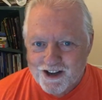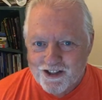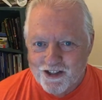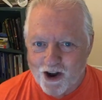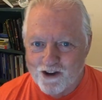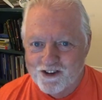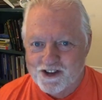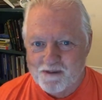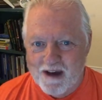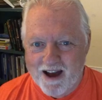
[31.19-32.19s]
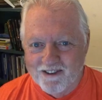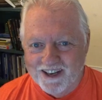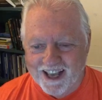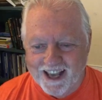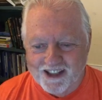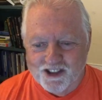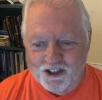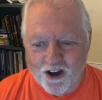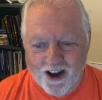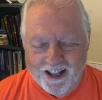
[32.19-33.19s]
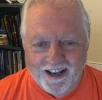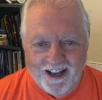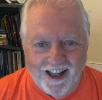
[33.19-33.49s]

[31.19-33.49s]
nervous about when they get started.